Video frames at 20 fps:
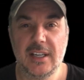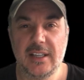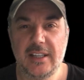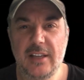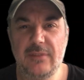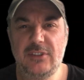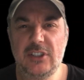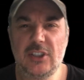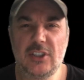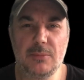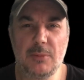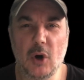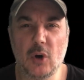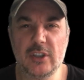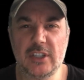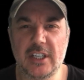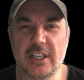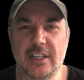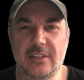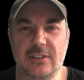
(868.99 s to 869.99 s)
Gives you some
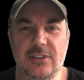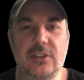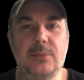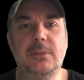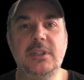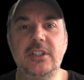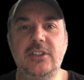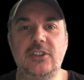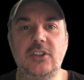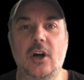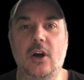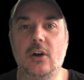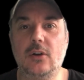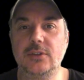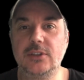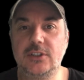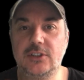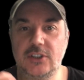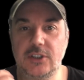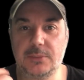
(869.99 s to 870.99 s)
idea of some of the
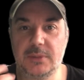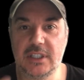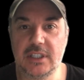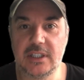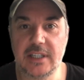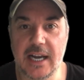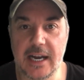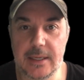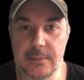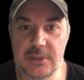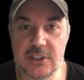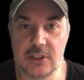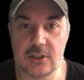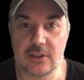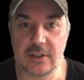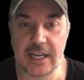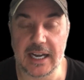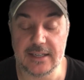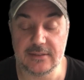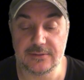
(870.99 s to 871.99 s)
styles and some of the names to
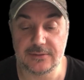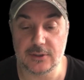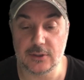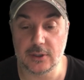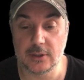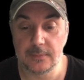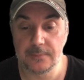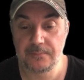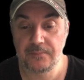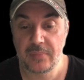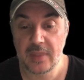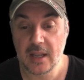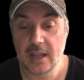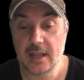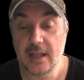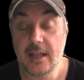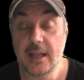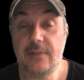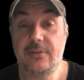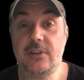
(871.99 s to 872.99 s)
look out for.
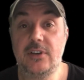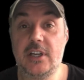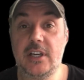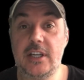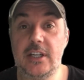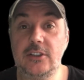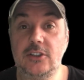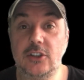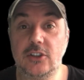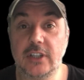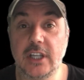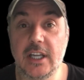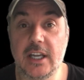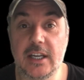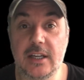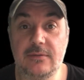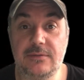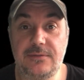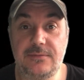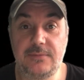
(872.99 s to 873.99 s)
If you did enjoy it
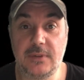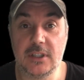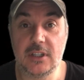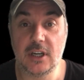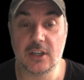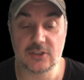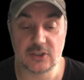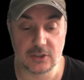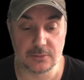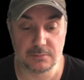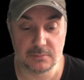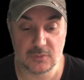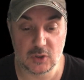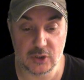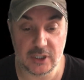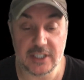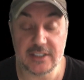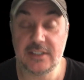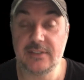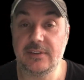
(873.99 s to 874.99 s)
and got some
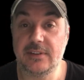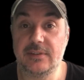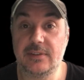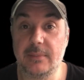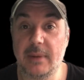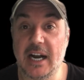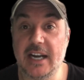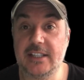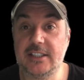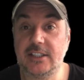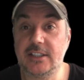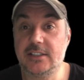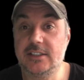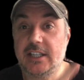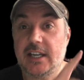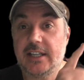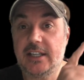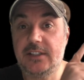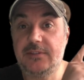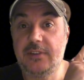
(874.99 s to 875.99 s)
nuggets of information,
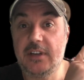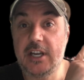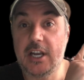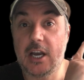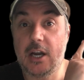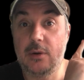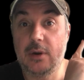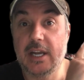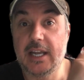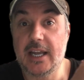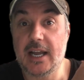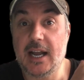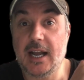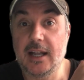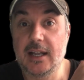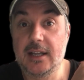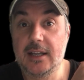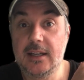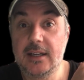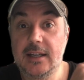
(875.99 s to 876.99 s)
check this video here,
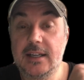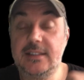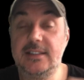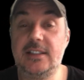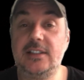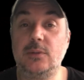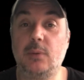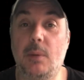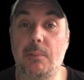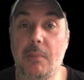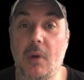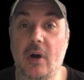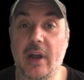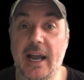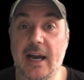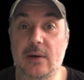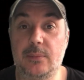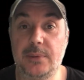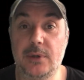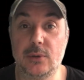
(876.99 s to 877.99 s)
as this one might
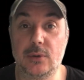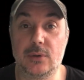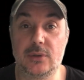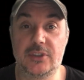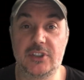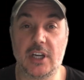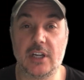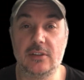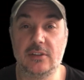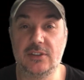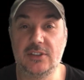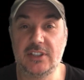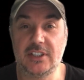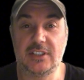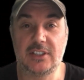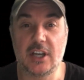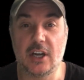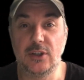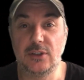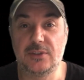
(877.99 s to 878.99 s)
help you also, because
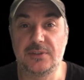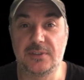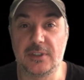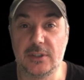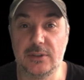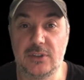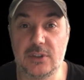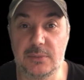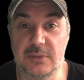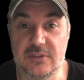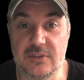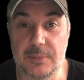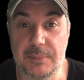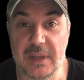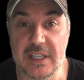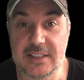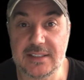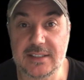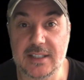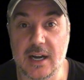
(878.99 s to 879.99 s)
this goes through some other
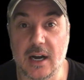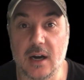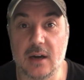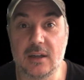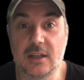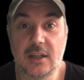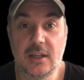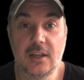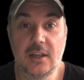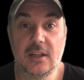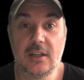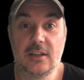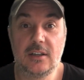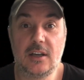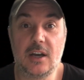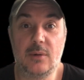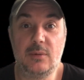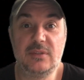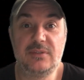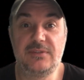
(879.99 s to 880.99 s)
bits that I
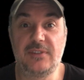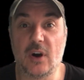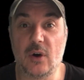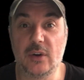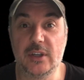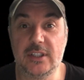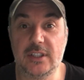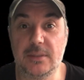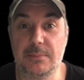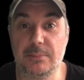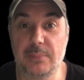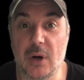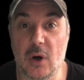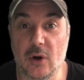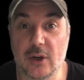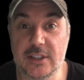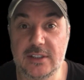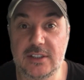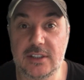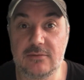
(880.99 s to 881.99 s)
go and find and
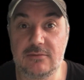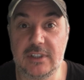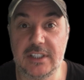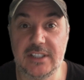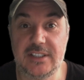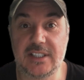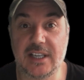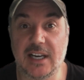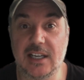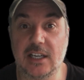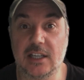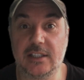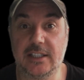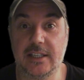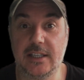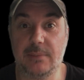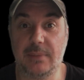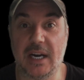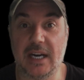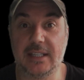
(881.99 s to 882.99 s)
buy to resell on
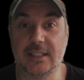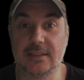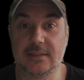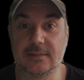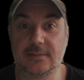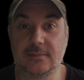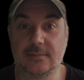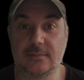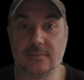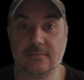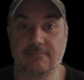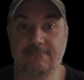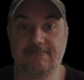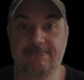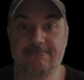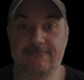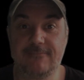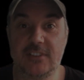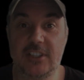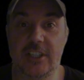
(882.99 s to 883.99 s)
eBay.
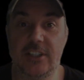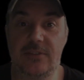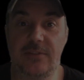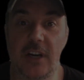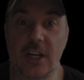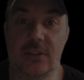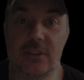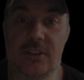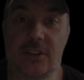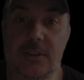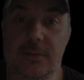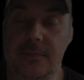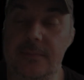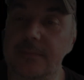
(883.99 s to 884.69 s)
Cheers, folks.